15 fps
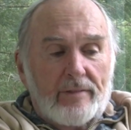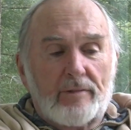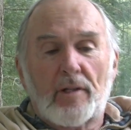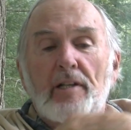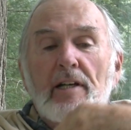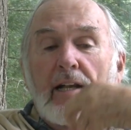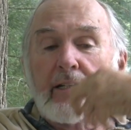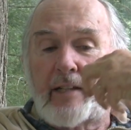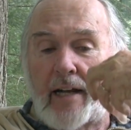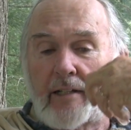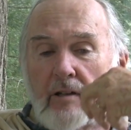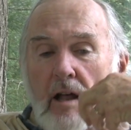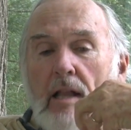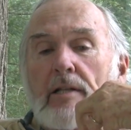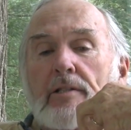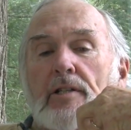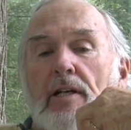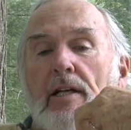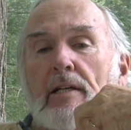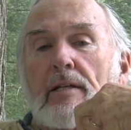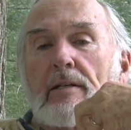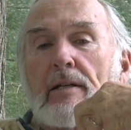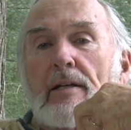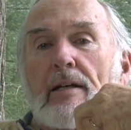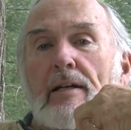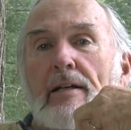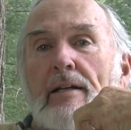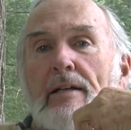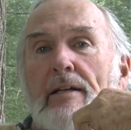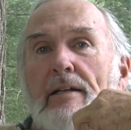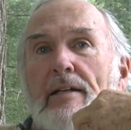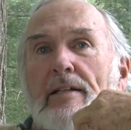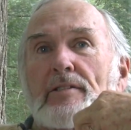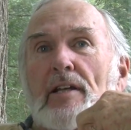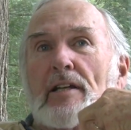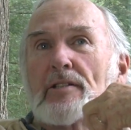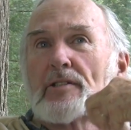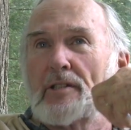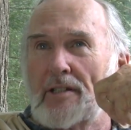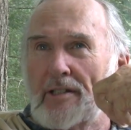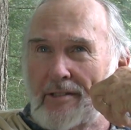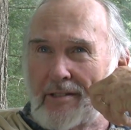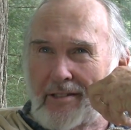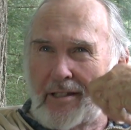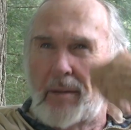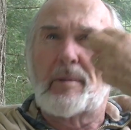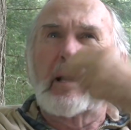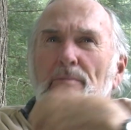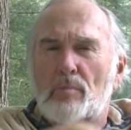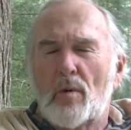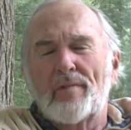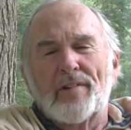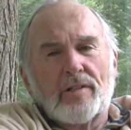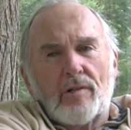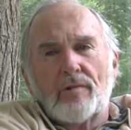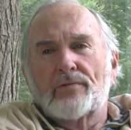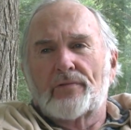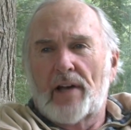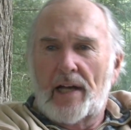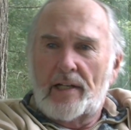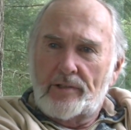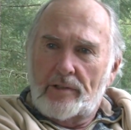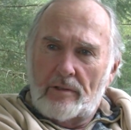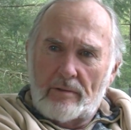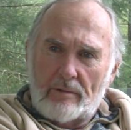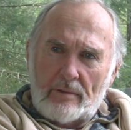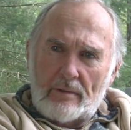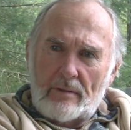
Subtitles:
the technology is sometimes moving too fast.